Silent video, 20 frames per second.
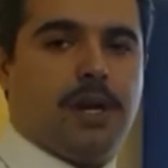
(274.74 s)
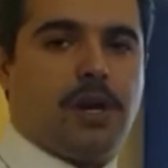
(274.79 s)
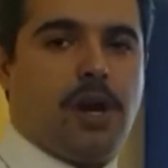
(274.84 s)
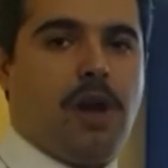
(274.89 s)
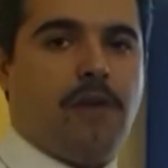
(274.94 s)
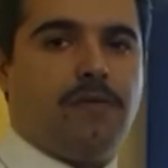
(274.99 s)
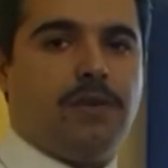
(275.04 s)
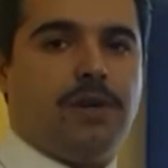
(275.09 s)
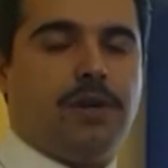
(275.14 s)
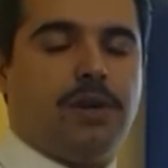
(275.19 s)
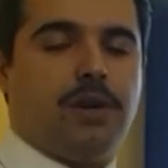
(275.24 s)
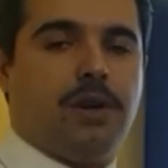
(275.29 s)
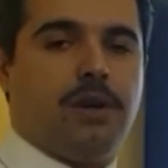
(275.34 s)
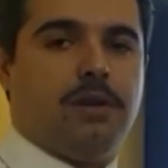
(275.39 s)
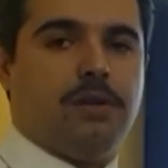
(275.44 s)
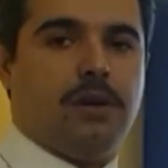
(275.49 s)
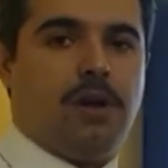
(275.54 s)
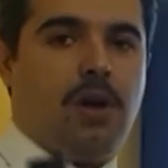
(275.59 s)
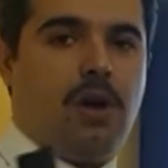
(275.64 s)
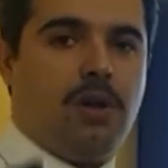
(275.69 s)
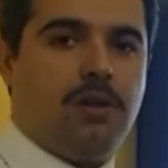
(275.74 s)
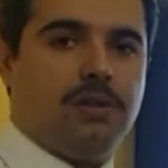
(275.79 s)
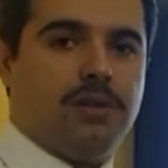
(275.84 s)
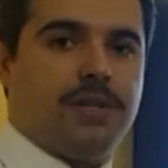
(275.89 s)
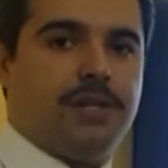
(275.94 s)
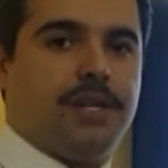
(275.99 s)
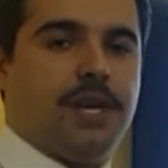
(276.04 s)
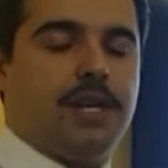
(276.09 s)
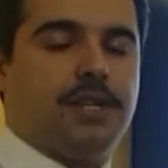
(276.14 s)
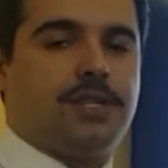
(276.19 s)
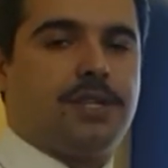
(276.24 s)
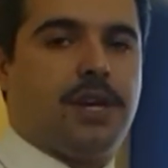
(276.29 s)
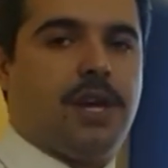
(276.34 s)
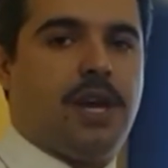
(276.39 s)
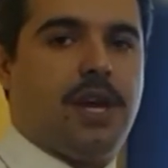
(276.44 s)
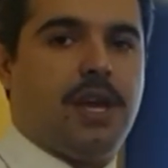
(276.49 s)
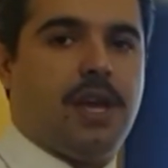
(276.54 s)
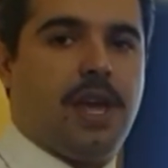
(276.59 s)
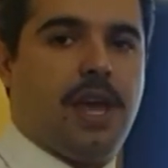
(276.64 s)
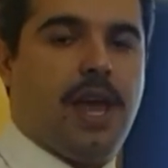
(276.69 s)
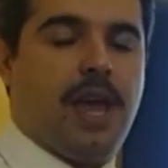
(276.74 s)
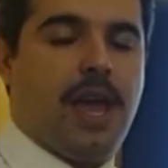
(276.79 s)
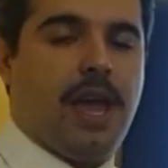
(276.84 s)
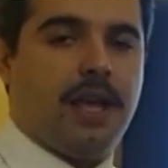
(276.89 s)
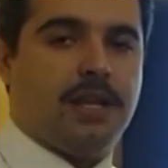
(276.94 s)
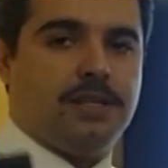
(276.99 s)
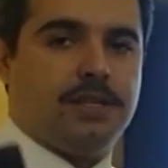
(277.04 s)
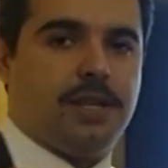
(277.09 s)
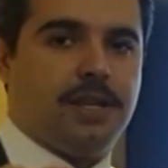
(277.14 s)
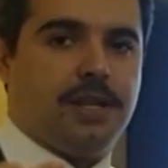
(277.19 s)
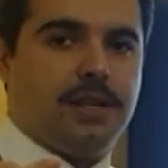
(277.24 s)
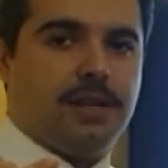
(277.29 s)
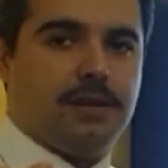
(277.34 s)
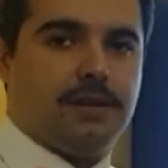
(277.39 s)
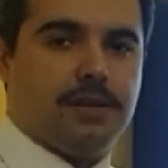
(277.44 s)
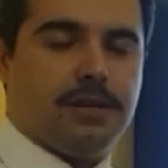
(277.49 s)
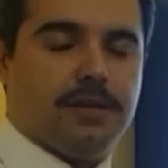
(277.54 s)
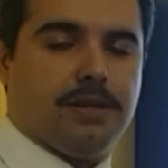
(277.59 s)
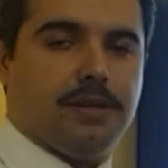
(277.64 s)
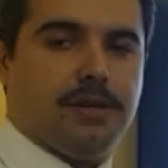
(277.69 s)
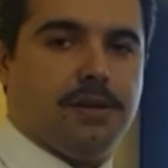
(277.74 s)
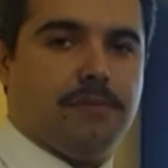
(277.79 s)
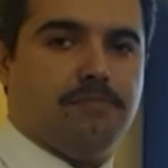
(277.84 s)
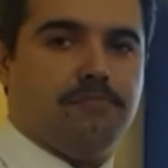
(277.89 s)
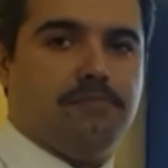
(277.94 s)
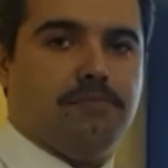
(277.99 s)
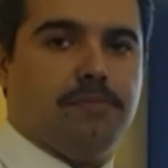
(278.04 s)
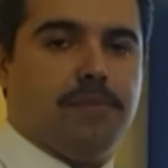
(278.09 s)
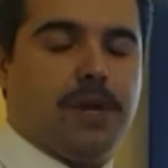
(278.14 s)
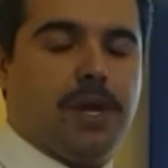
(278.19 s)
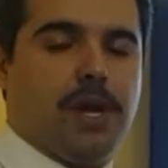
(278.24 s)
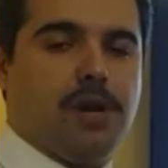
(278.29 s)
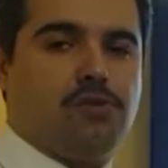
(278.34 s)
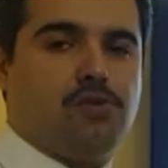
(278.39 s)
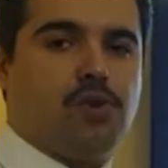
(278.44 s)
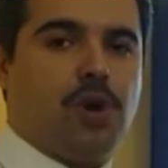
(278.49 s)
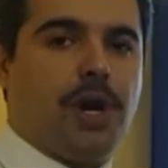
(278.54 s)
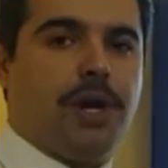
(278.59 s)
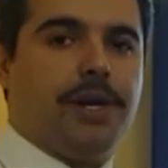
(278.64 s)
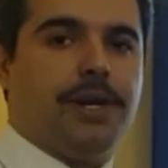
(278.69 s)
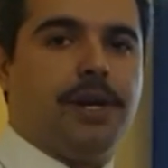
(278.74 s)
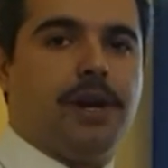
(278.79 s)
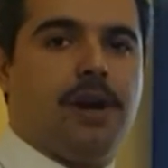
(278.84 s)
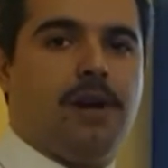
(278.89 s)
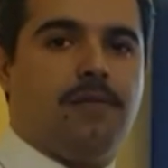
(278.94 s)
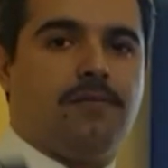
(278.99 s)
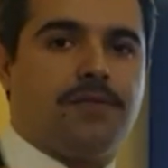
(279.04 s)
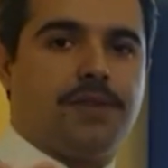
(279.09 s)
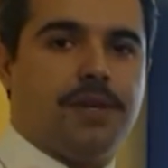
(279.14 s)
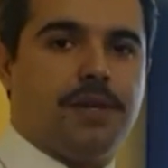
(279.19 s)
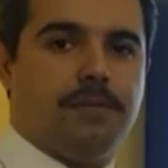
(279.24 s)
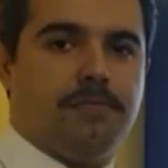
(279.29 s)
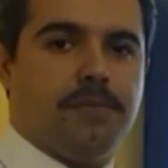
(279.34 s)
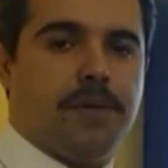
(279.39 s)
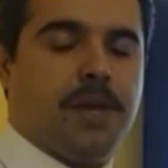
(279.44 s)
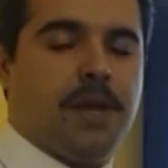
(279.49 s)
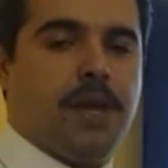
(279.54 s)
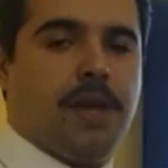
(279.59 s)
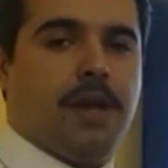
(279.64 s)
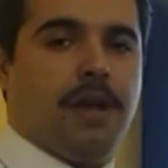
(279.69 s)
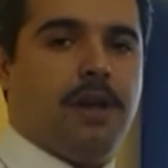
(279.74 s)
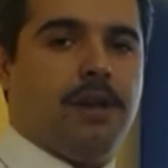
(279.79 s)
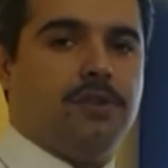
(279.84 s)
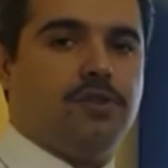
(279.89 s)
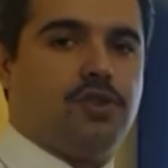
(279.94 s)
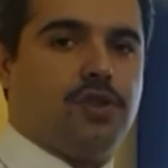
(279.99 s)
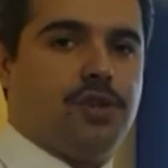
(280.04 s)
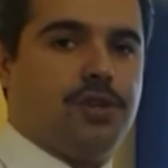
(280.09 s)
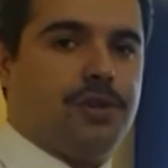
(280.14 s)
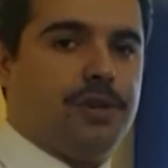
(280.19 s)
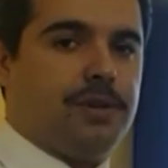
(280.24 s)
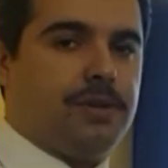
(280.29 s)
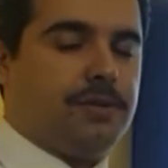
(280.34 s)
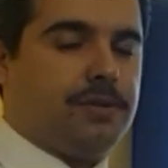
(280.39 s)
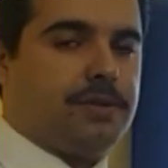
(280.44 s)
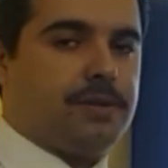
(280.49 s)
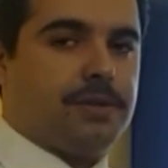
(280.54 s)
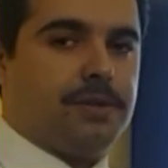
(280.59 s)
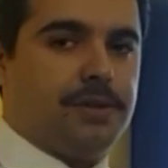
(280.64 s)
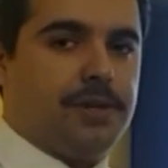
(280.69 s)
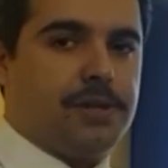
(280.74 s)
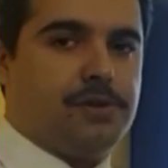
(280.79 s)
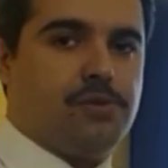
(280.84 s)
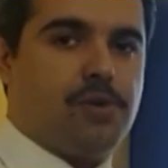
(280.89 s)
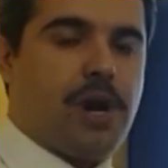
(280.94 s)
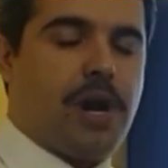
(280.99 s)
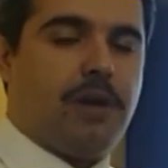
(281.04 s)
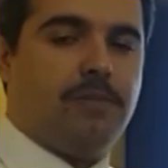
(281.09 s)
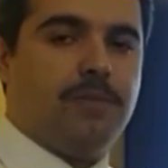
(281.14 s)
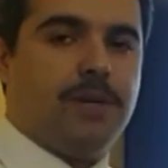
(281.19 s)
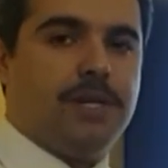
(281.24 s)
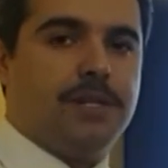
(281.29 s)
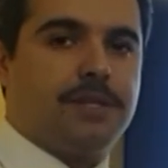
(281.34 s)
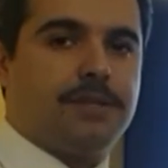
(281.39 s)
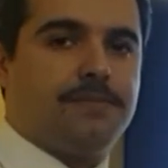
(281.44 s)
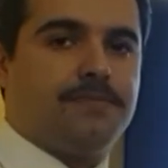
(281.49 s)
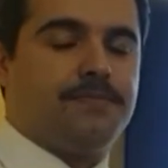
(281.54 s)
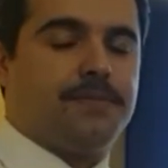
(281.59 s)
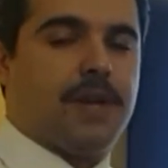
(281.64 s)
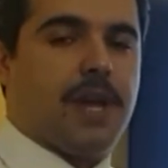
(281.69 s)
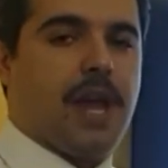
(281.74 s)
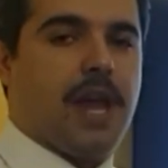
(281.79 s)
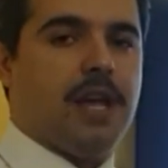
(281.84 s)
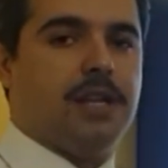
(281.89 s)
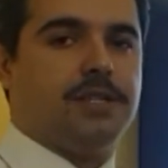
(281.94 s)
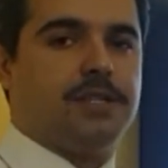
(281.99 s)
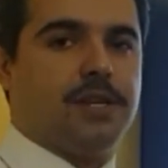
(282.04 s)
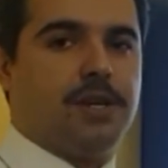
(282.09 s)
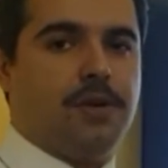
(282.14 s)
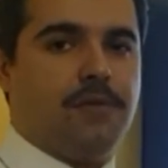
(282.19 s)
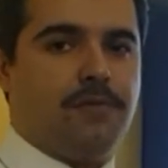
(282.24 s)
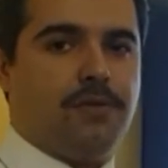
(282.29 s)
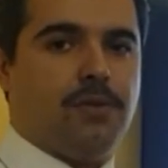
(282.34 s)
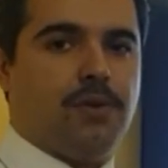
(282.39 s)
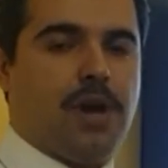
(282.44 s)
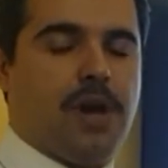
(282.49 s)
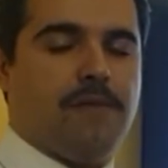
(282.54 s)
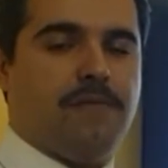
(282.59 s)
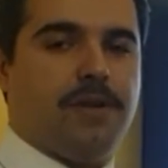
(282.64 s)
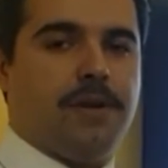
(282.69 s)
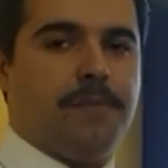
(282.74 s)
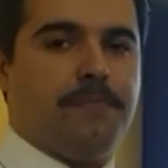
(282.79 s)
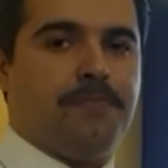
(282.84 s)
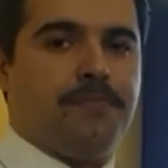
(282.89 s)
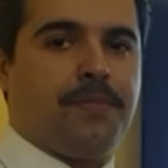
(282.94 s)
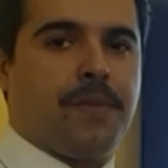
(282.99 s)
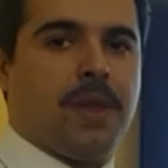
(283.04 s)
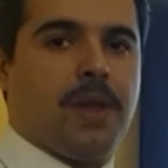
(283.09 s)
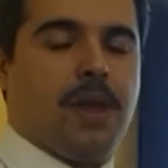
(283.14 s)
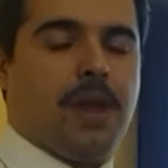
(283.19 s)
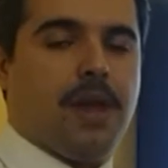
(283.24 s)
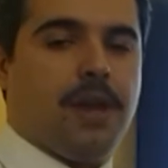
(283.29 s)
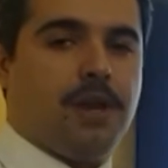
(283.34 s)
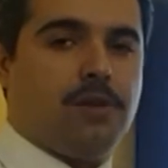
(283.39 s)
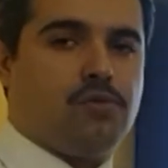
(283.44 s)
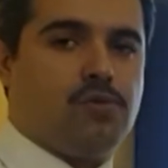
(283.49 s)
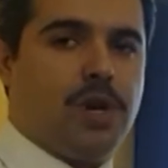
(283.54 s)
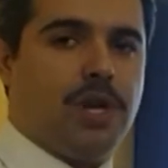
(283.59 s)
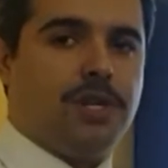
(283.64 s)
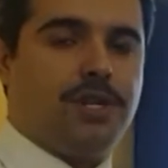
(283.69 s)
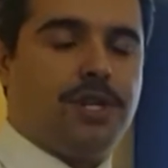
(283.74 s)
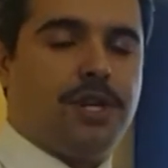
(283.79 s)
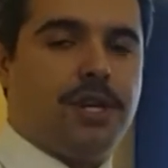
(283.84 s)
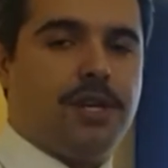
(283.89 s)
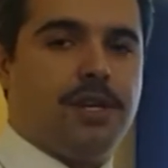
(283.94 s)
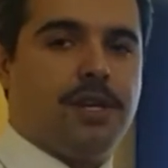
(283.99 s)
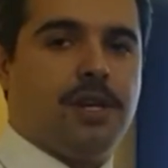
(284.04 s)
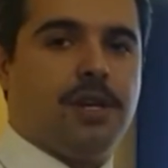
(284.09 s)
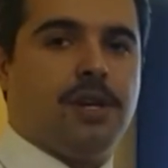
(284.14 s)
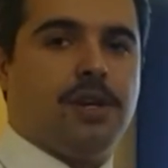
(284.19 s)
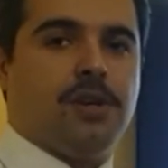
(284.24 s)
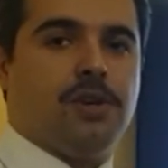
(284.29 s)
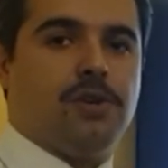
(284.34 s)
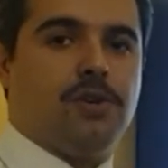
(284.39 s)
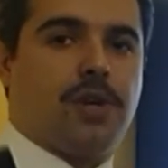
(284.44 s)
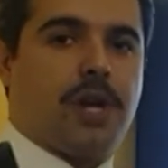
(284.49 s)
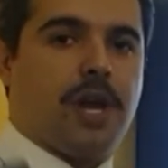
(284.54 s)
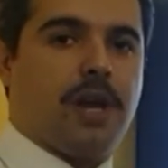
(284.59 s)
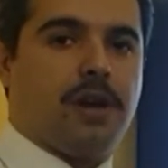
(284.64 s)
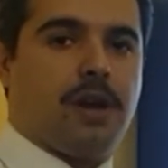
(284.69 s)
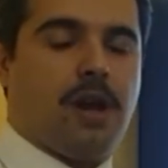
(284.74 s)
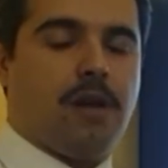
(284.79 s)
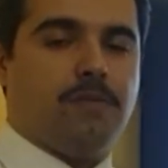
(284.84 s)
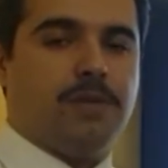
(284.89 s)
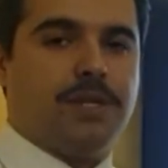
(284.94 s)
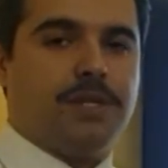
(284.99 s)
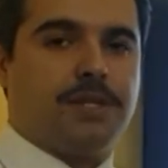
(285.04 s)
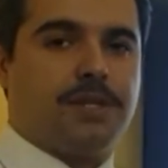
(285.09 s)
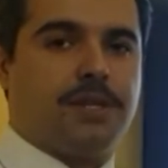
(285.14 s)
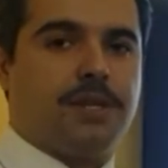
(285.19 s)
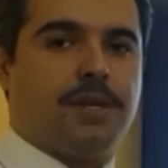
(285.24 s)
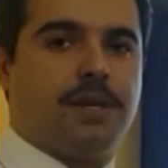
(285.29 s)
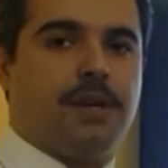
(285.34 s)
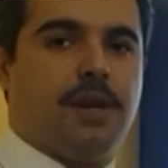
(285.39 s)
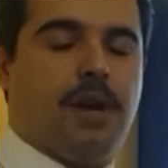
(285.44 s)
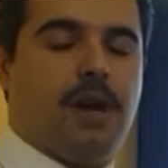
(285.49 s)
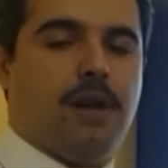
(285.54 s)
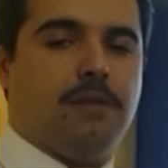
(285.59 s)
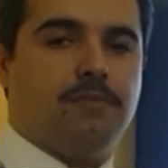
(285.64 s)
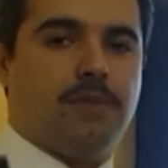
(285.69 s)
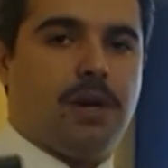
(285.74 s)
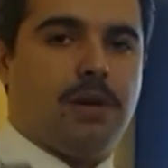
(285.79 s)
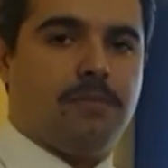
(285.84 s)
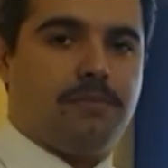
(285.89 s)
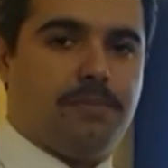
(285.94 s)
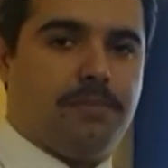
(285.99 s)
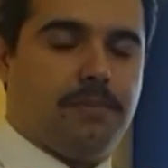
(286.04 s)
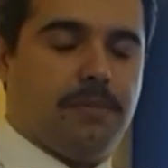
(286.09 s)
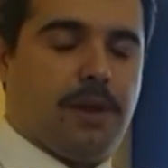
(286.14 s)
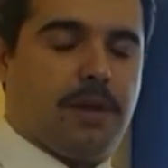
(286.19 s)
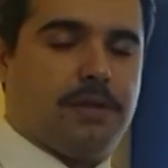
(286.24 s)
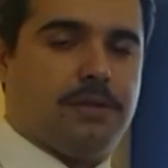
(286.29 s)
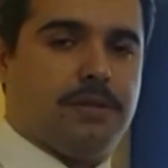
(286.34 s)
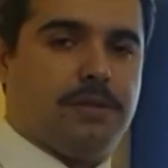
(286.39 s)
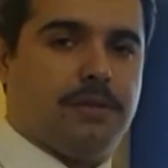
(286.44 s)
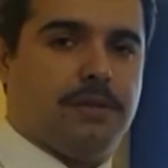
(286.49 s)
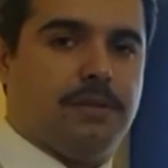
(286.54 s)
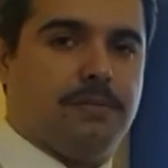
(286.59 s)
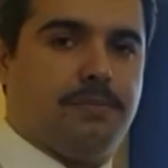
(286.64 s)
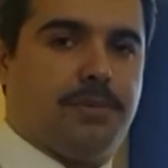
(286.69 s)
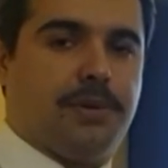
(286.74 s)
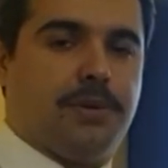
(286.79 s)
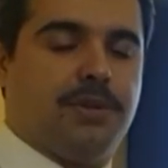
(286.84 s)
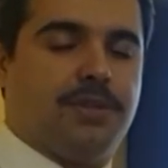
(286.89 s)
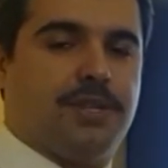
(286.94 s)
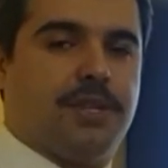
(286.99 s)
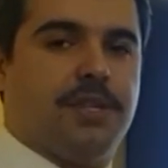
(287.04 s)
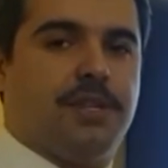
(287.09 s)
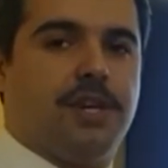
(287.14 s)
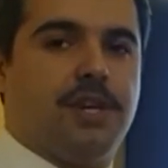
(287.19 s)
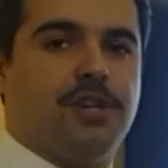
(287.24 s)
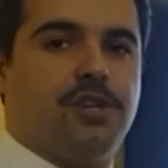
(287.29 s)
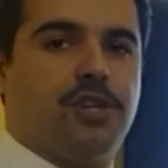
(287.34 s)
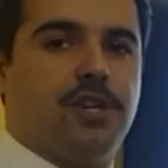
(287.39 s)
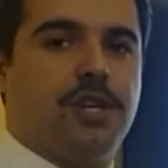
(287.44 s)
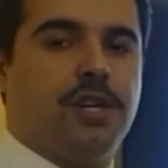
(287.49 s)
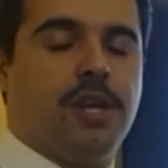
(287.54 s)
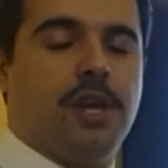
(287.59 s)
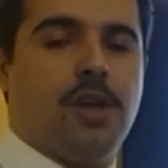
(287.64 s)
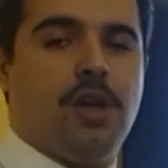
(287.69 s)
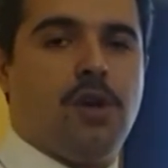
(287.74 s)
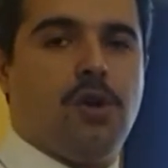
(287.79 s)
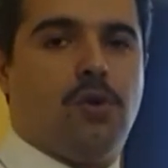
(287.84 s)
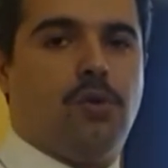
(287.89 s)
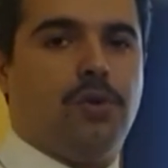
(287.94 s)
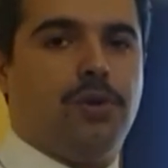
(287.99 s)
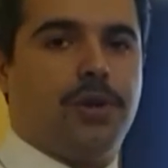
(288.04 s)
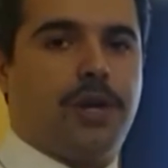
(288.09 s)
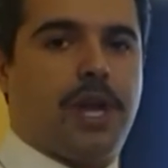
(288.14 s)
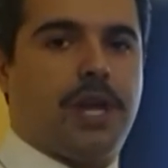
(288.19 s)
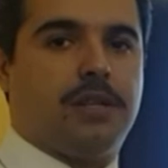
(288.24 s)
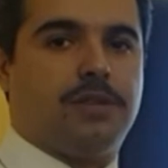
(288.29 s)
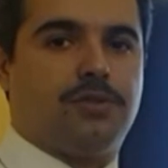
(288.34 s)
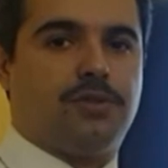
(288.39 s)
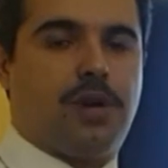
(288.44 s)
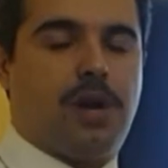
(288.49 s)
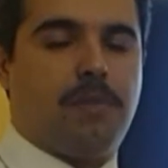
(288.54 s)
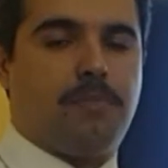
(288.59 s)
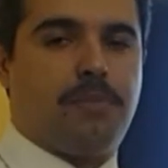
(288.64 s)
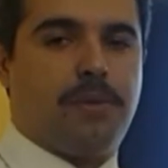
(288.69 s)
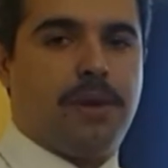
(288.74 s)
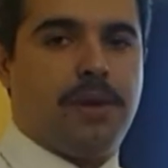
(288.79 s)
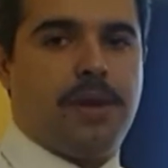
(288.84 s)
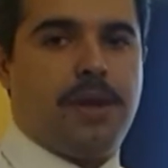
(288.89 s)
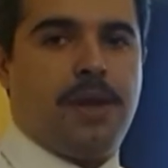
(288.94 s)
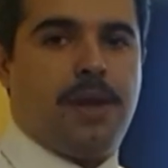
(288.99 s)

cover all the data and the inquiry of the engineer requirement, and if you have any question, you can comment on my presentation, or you can drop